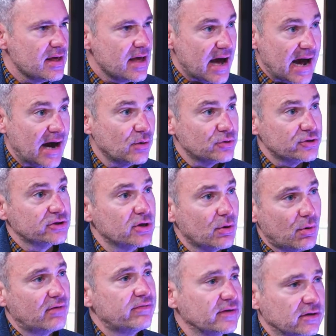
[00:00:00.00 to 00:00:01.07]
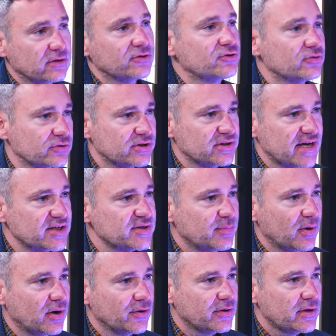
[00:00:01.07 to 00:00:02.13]
how to go off and construct a
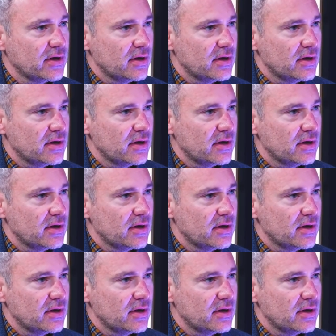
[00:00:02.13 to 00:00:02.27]
dashboard.